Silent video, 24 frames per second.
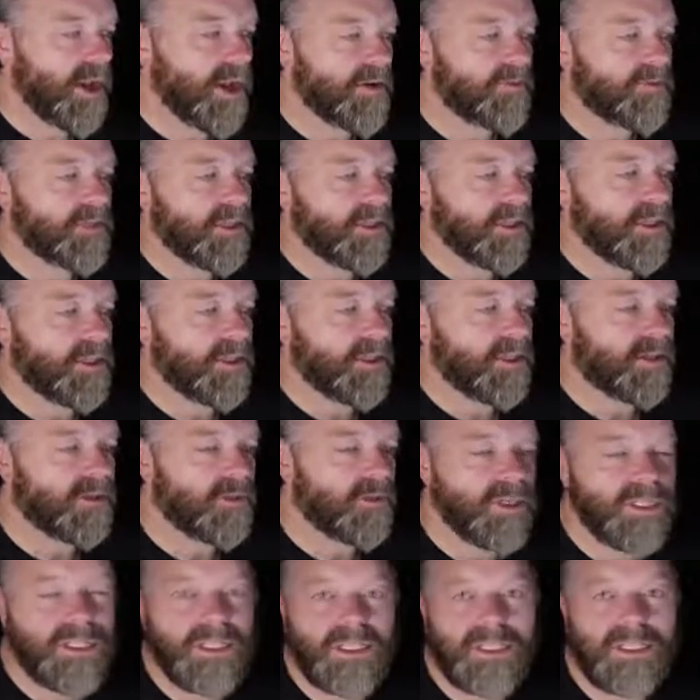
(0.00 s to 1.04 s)
have the
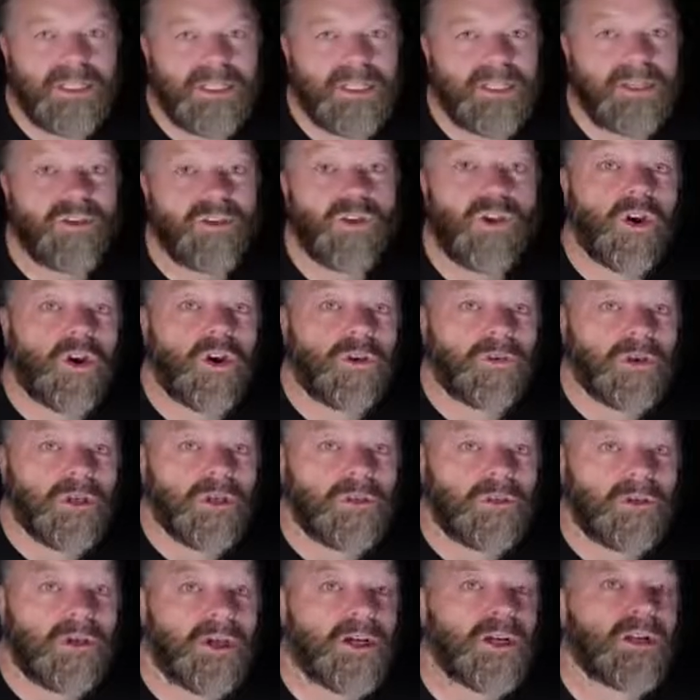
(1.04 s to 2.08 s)
questions that are not
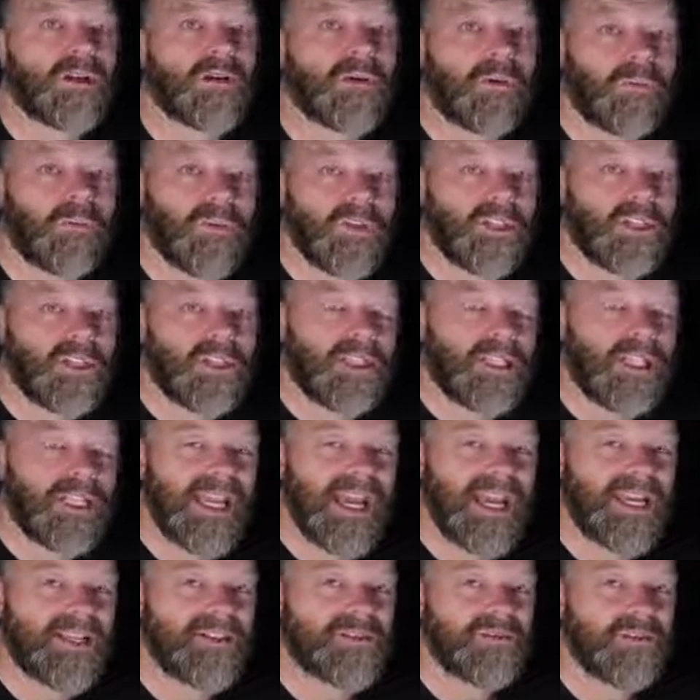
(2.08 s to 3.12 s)
required, obviously the
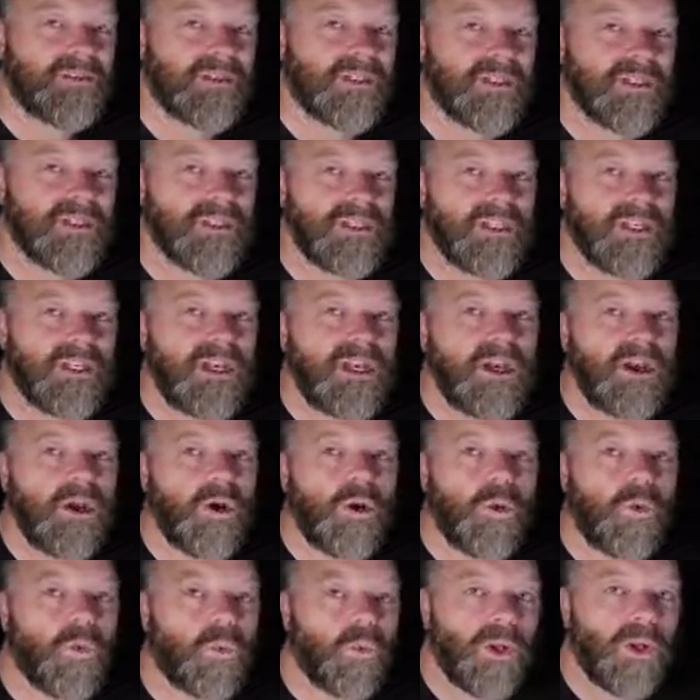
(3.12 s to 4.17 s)
asterisks
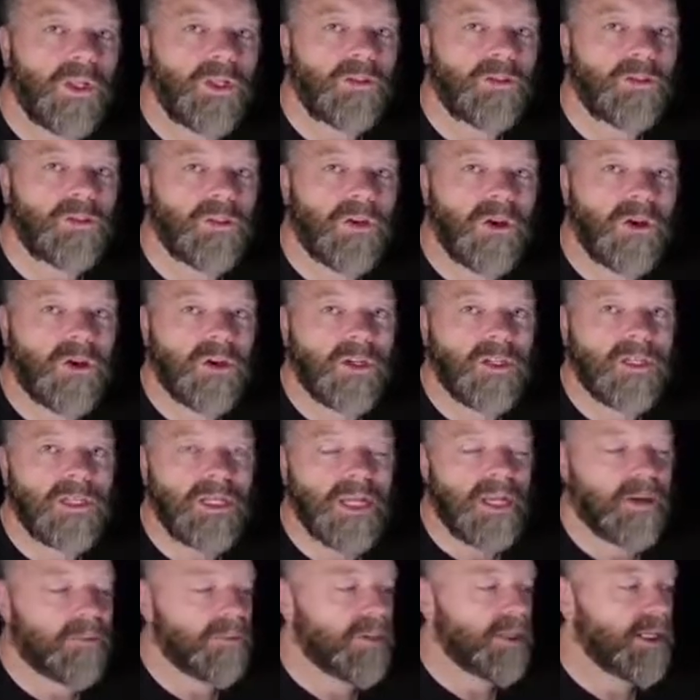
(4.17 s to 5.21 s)
will not
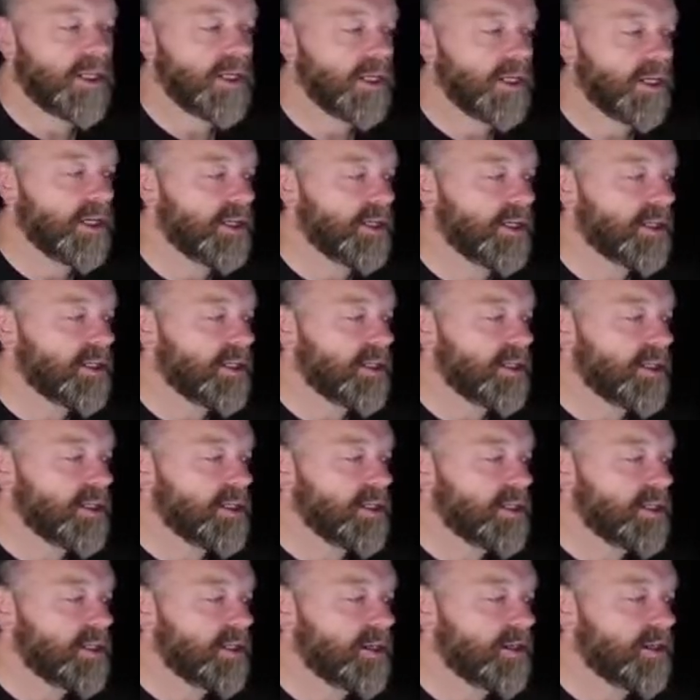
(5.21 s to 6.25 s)
appear.
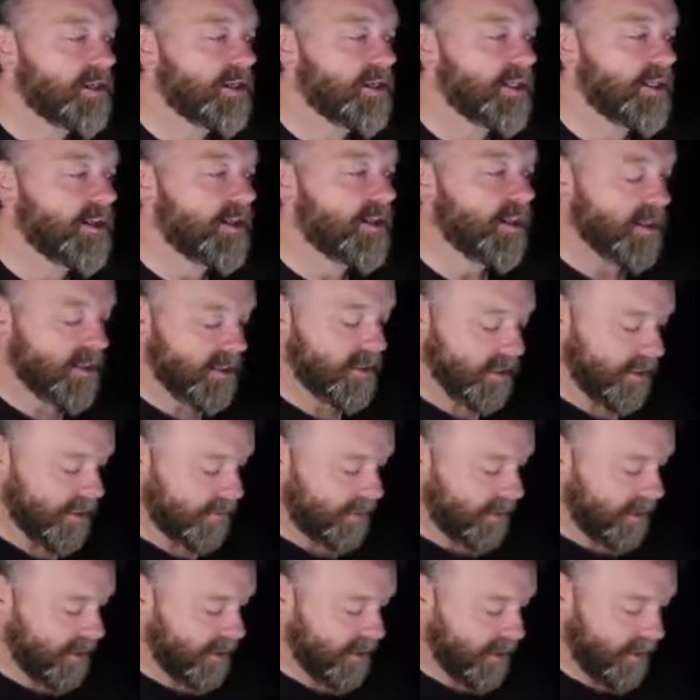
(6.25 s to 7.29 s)
So then I can
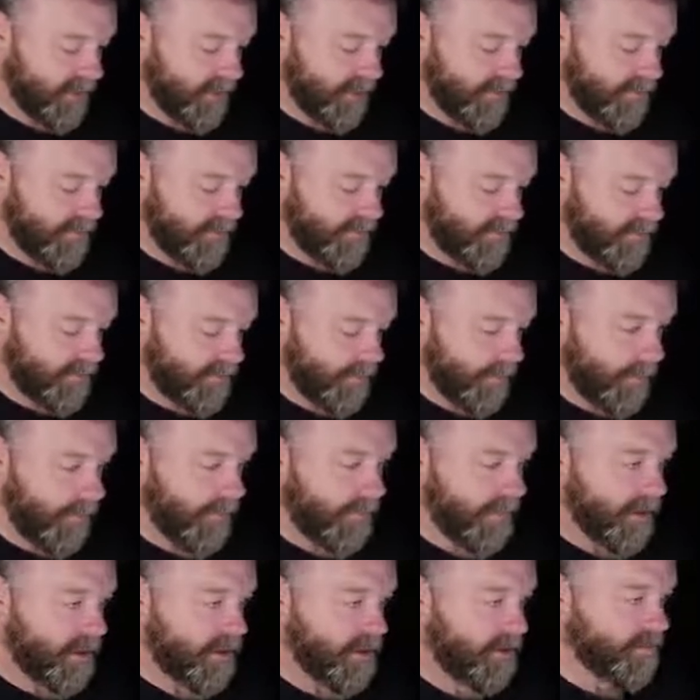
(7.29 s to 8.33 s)
type this in,
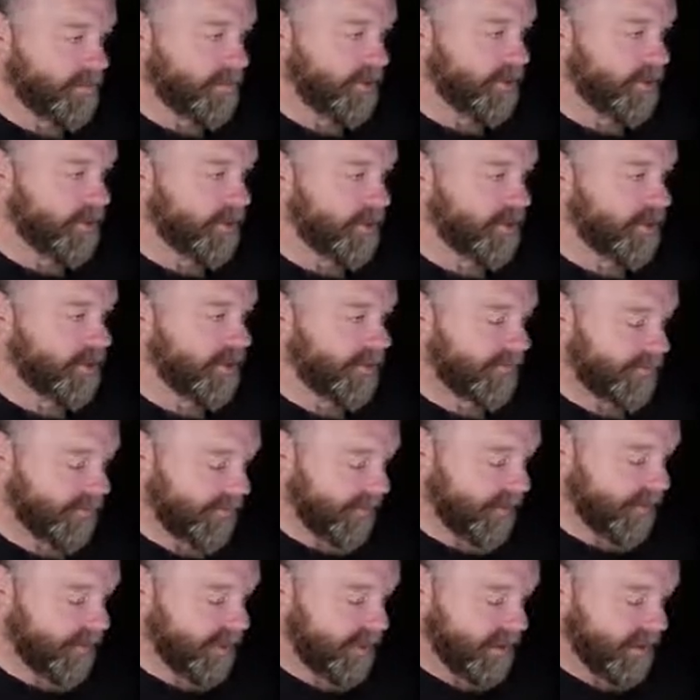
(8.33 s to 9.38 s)
go Paul,
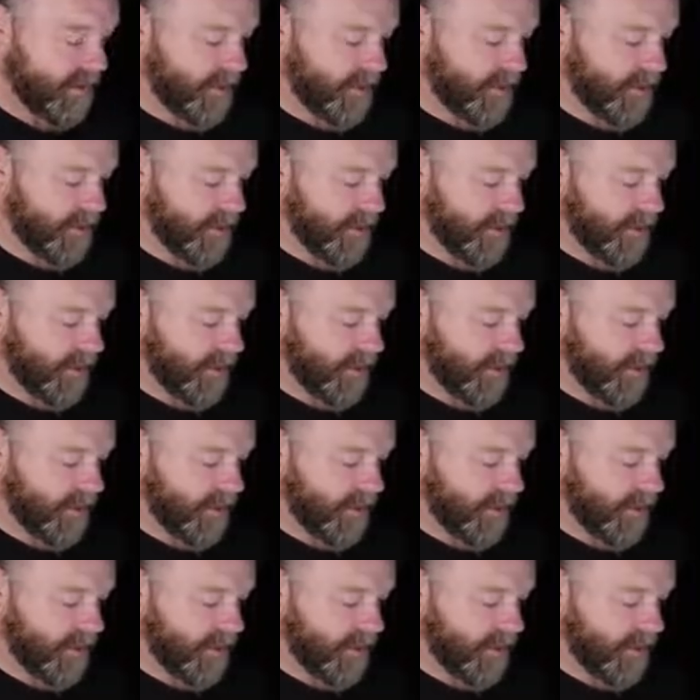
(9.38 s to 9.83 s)
just go